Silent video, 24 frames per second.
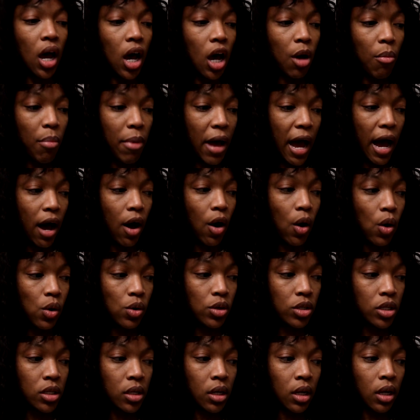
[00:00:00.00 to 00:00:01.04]

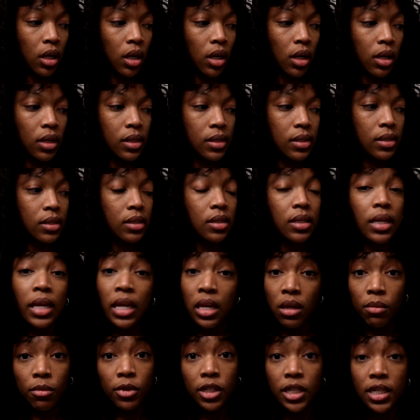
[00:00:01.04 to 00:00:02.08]
about
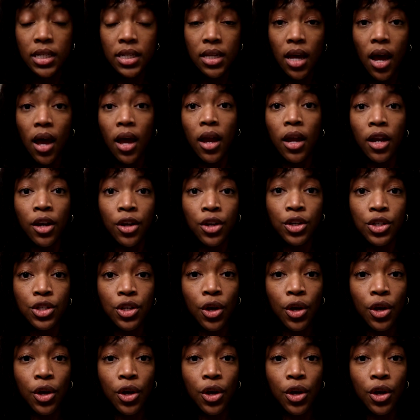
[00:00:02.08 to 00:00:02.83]
schema design.